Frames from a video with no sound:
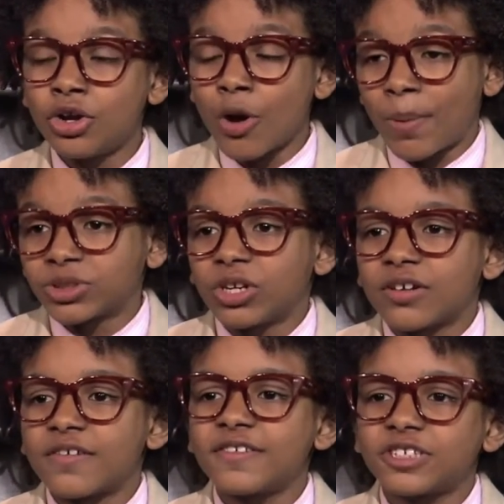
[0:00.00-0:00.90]
no
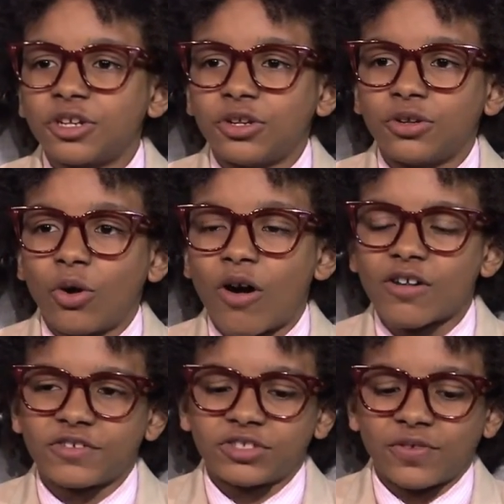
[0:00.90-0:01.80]
preservatives and no
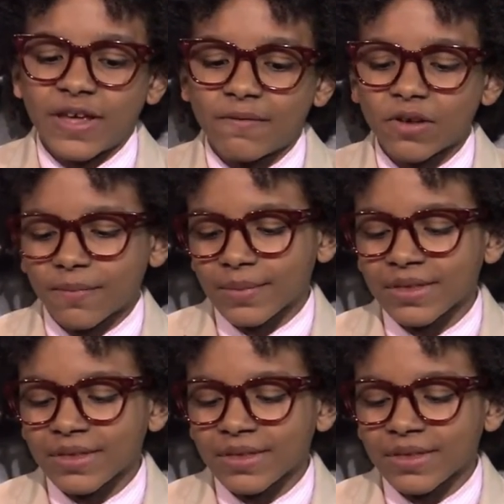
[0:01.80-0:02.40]
artificial flavoring.